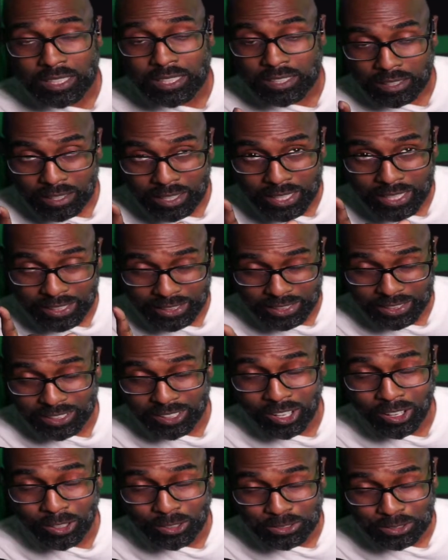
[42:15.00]
It can
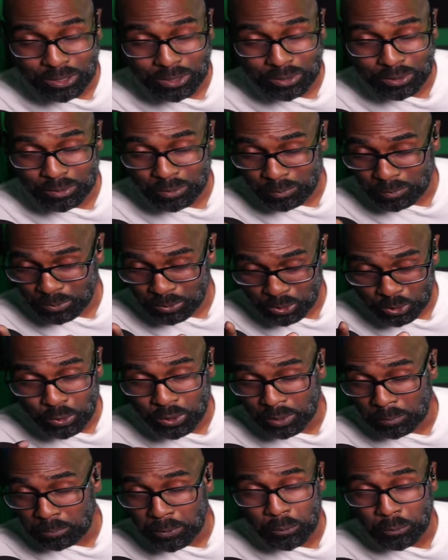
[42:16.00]
also, you can
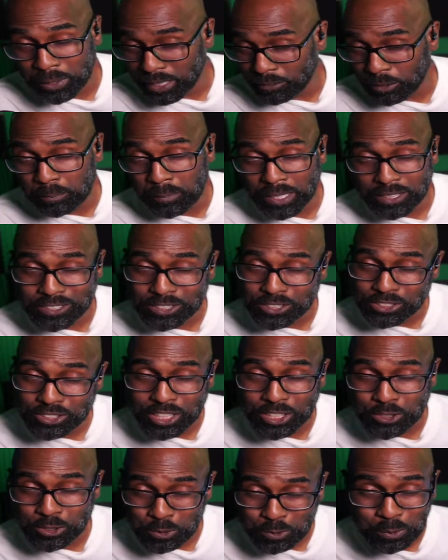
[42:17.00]
put whatever message
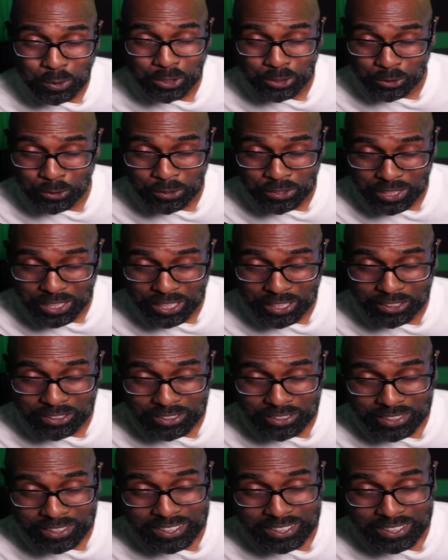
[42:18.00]
that you want on there,